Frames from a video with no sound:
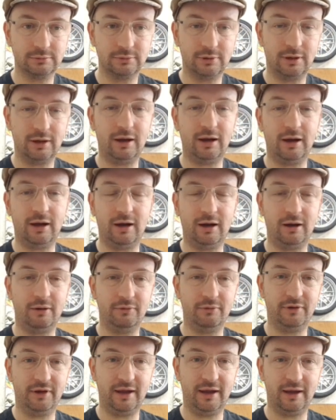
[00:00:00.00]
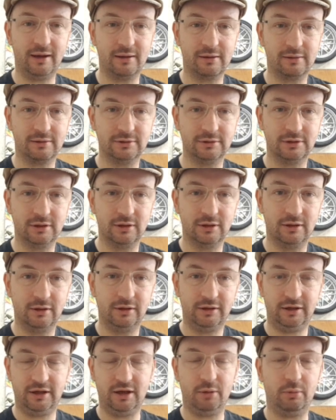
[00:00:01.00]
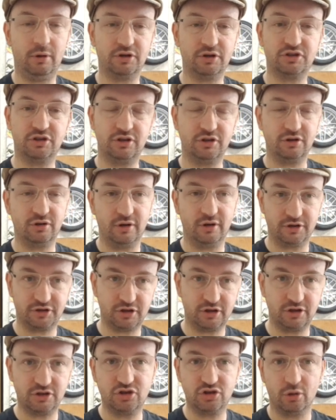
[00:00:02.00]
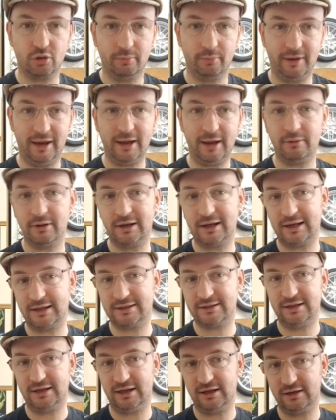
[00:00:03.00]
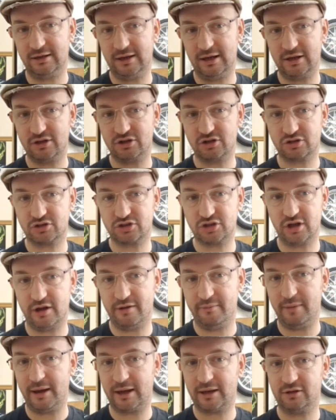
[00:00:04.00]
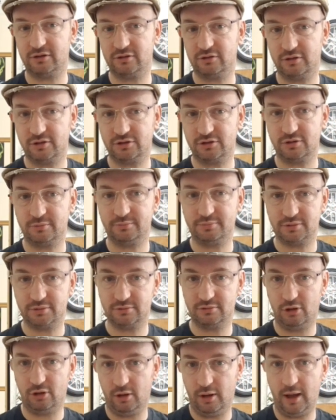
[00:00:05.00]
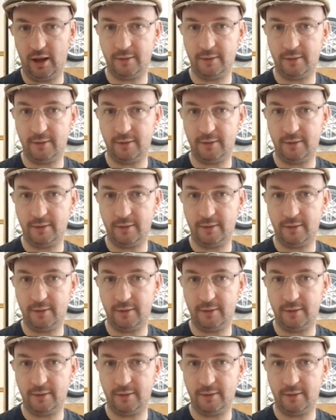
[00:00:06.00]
Oh dear. You know what I should have done? I should have jumped now and collected it and then just turned back and done a jump. Oh, no.